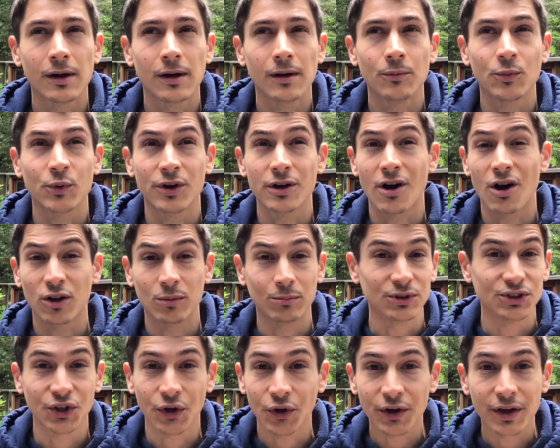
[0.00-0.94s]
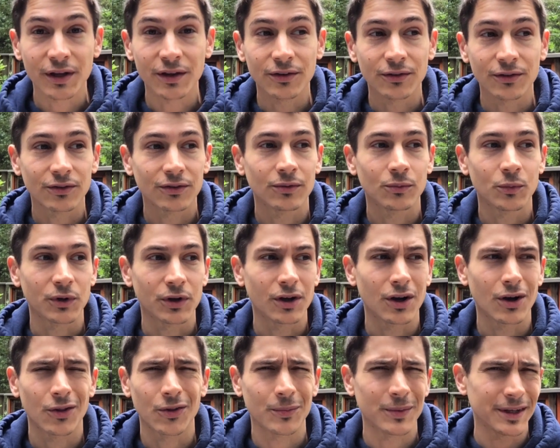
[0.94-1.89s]
we could call them journeys, we could
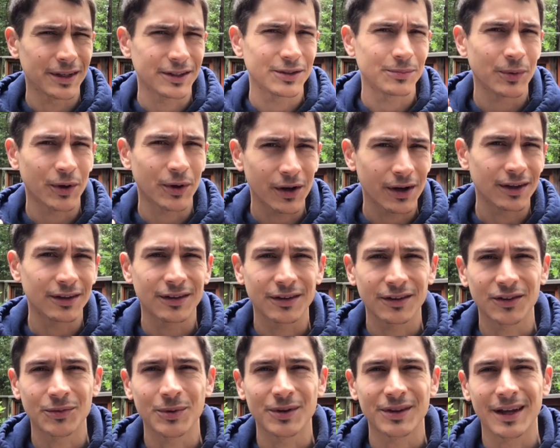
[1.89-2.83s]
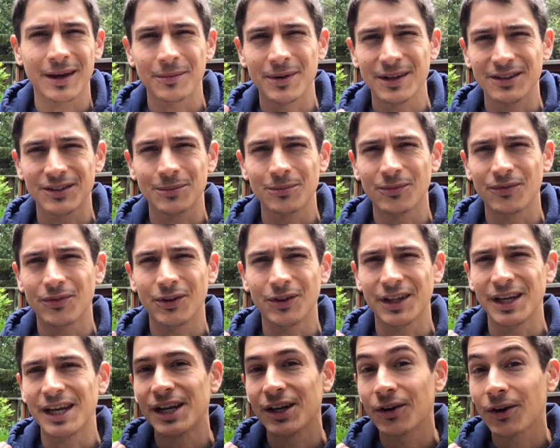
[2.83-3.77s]
call them experiences, but that makes them feel
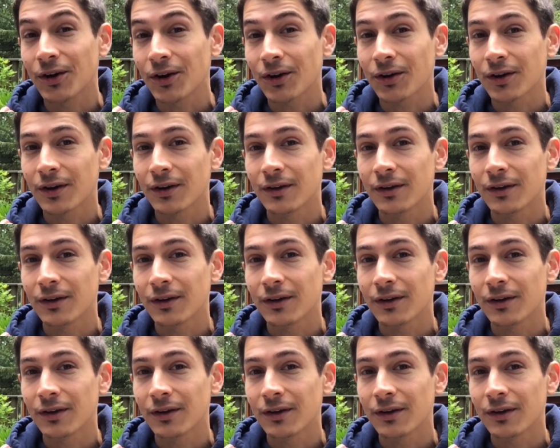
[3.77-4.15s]
inner